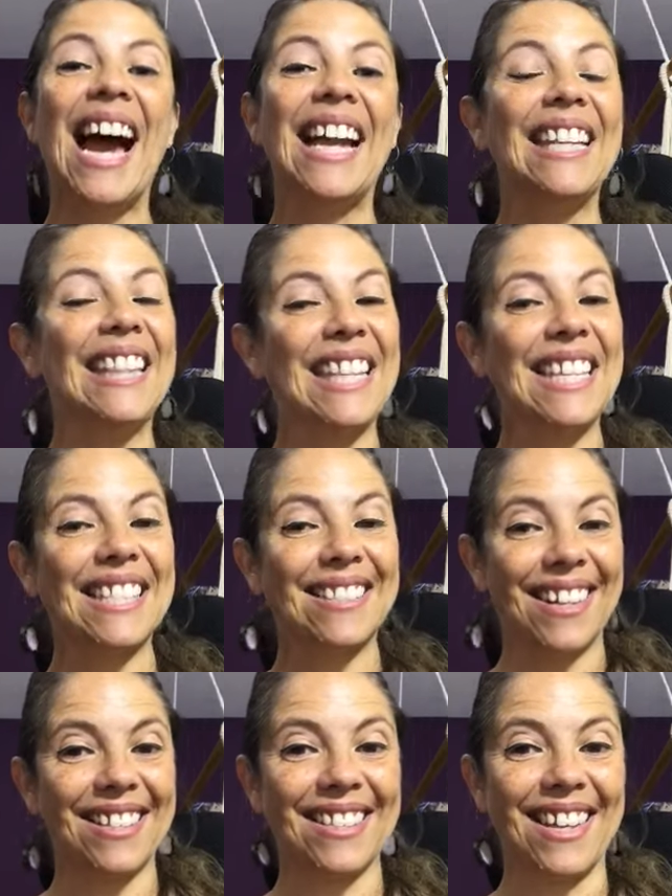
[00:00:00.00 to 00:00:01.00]
And in this
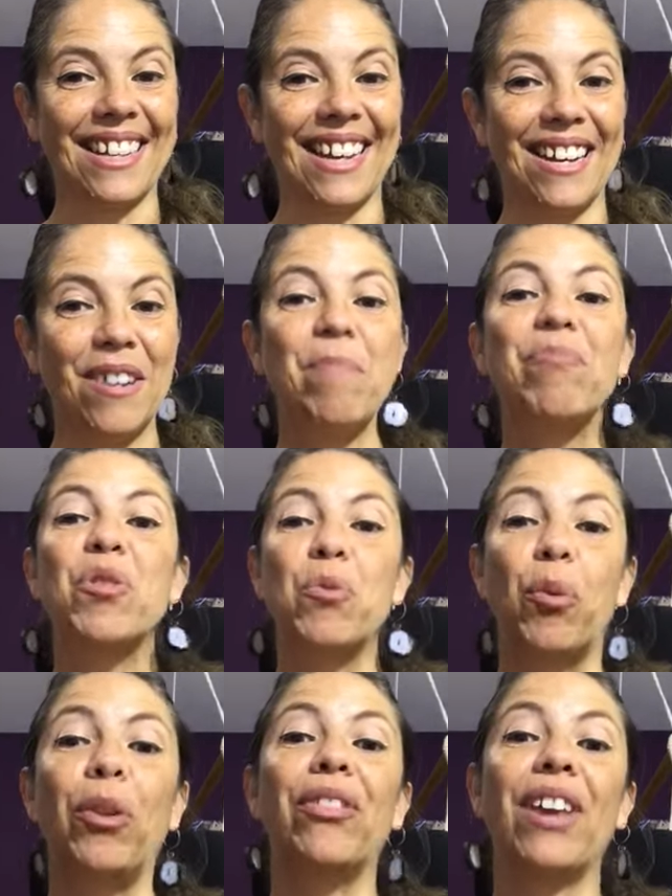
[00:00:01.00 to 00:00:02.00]
Trasena
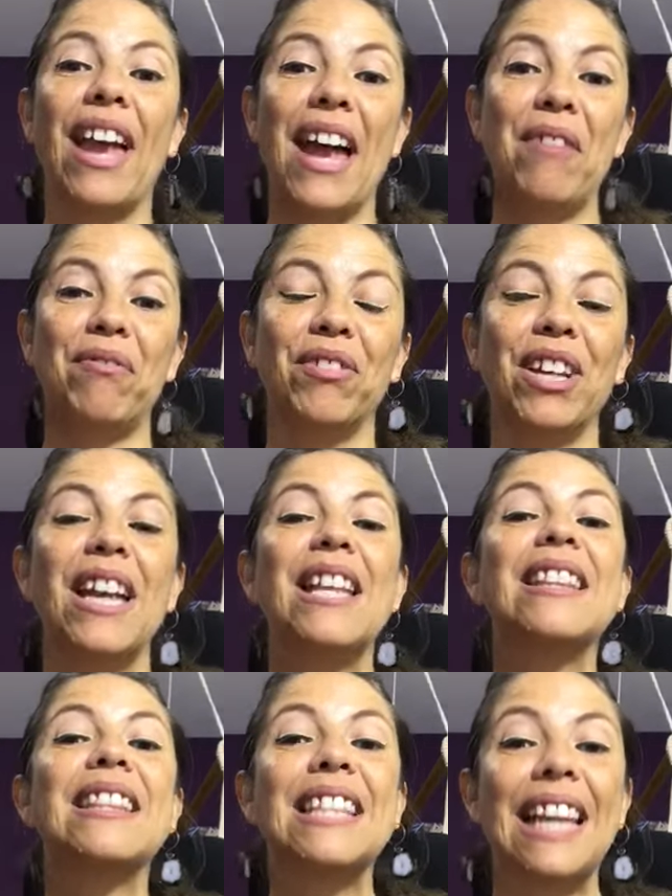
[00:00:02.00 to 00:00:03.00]
with F,
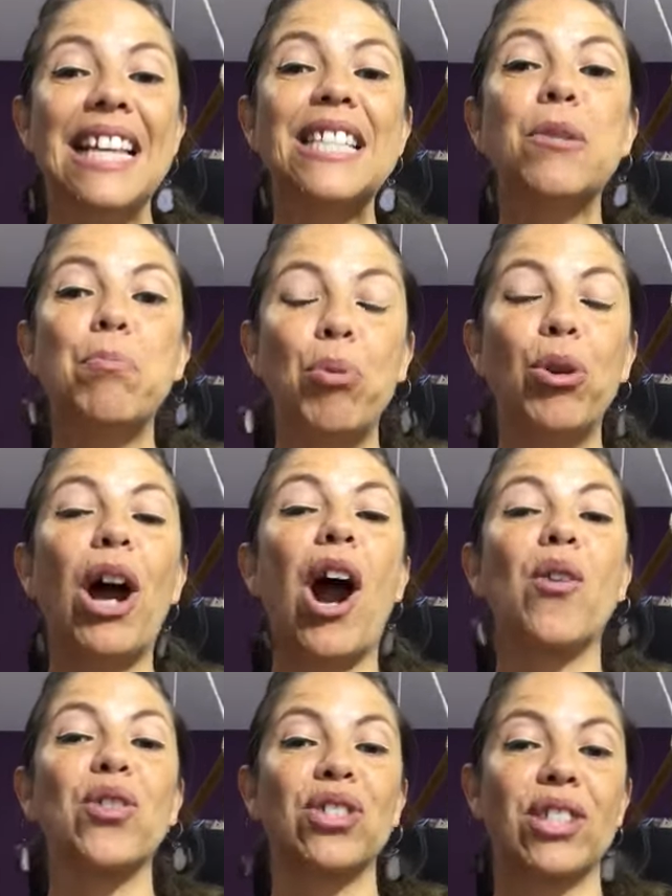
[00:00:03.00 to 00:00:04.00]
let's put
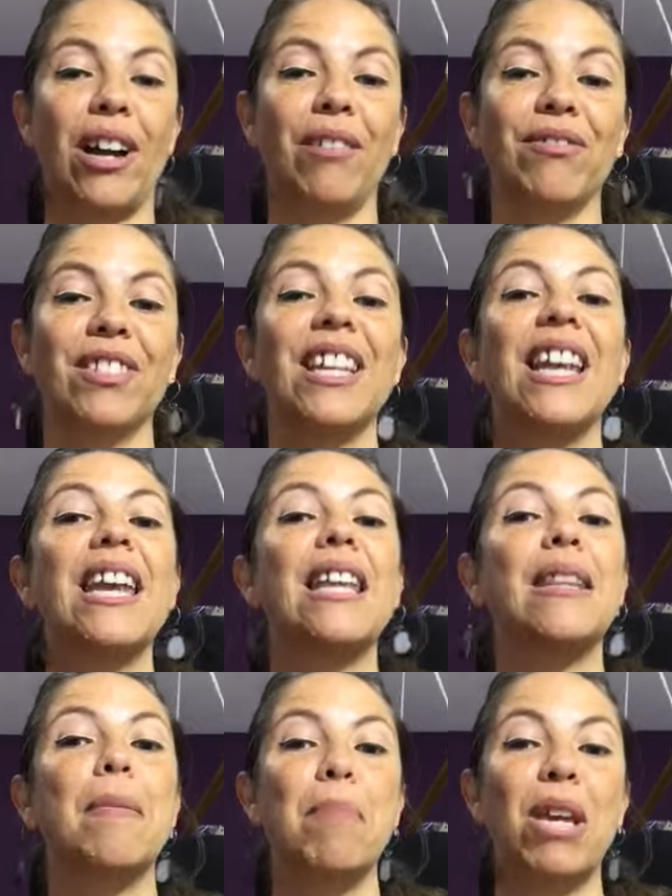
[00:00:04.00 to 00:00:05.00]
ourselves
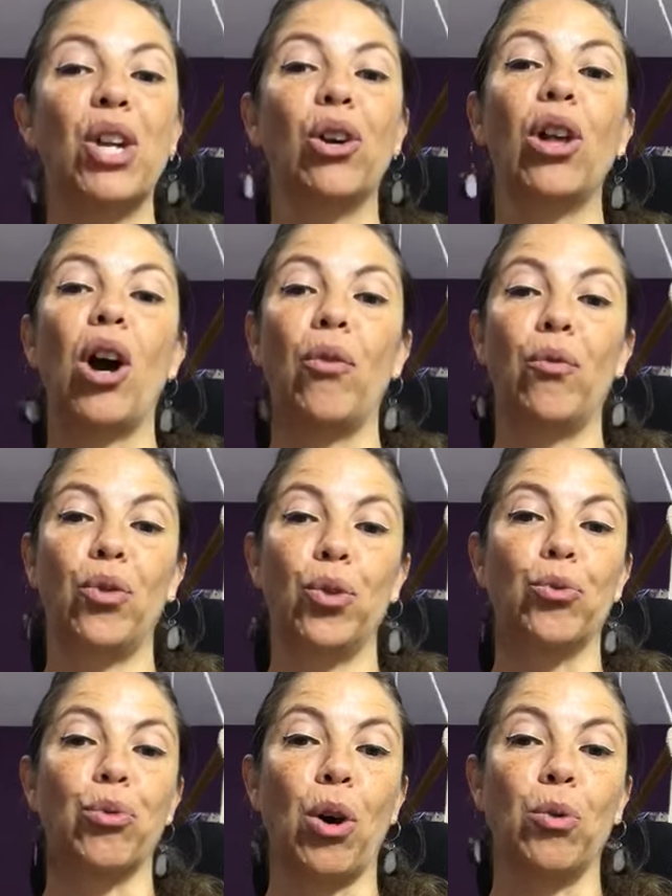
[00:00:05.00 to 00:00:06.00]
in the middle of
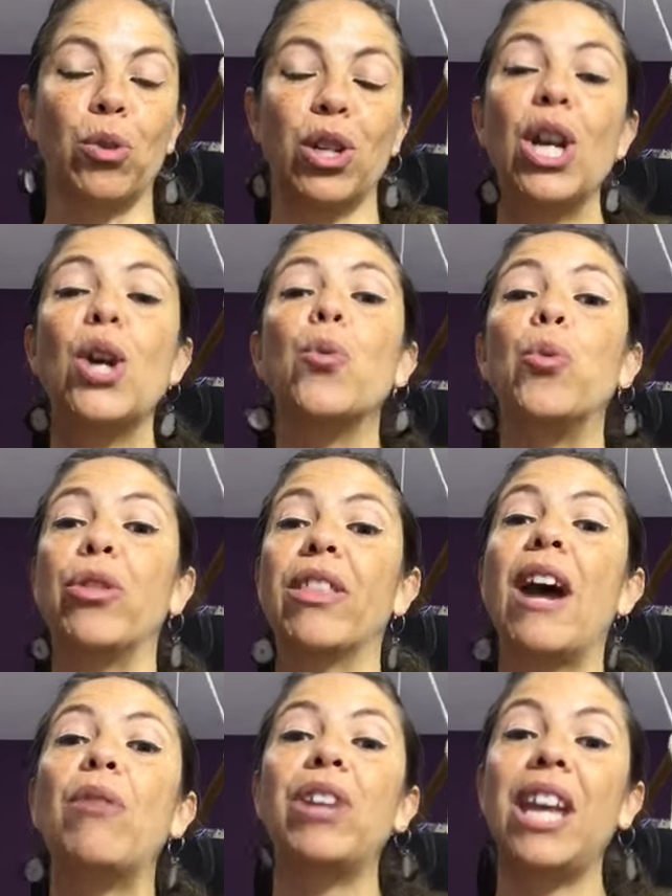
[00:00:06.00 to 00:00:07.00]
the road,
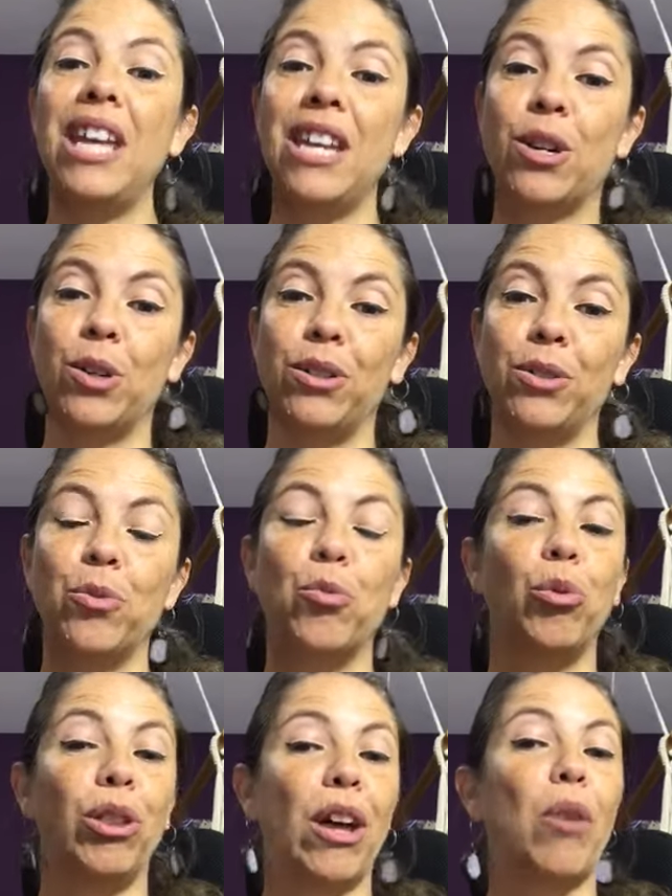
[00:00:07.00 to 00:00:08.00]
without ego,
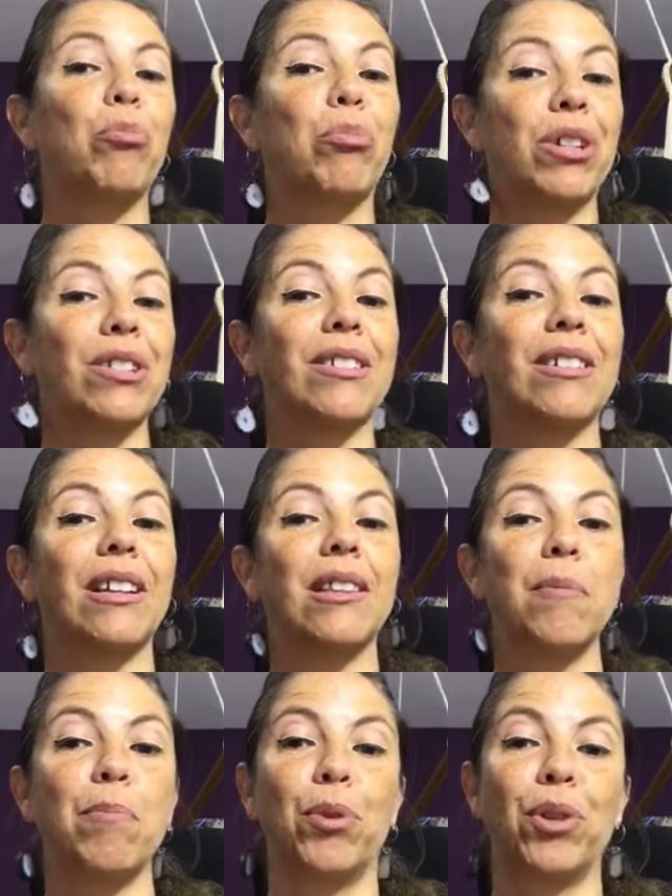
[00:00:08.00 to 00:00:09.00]
without personal
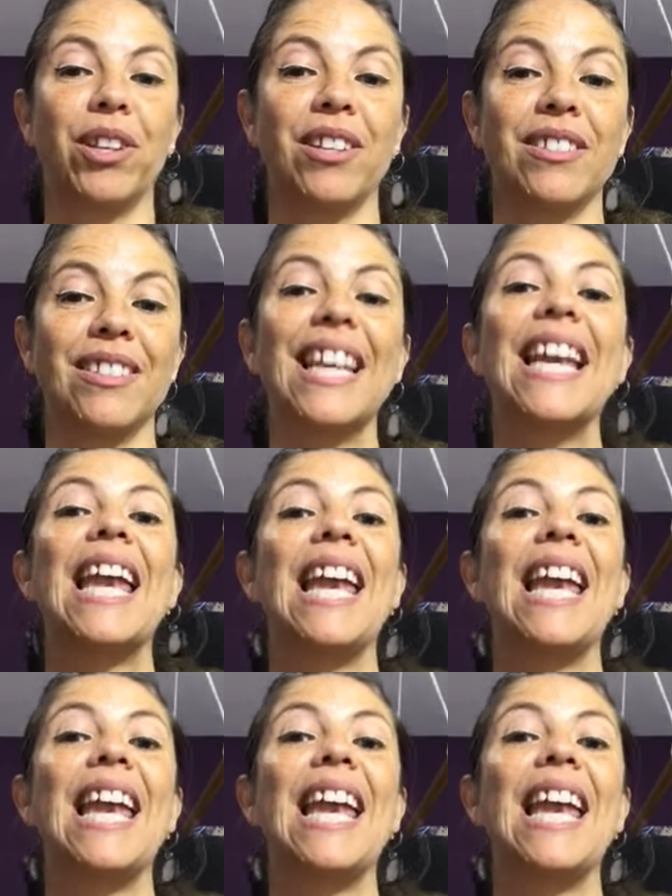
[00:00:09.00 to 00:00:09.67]
importance.